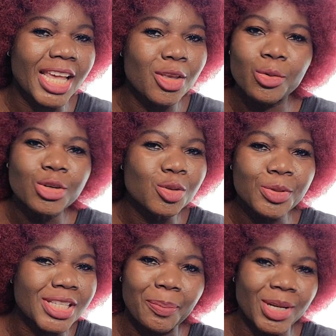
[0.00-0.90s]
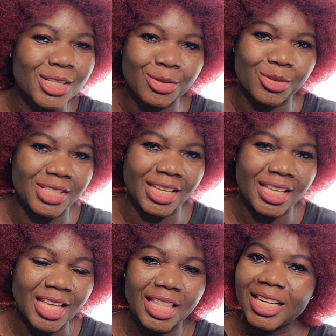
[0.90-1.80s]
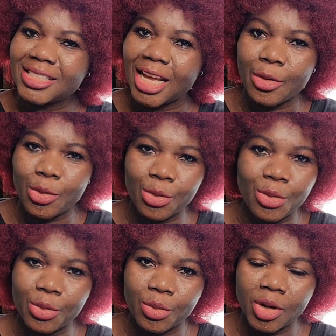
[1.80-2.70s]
You won't miss a place to stay. That's a no, no, no.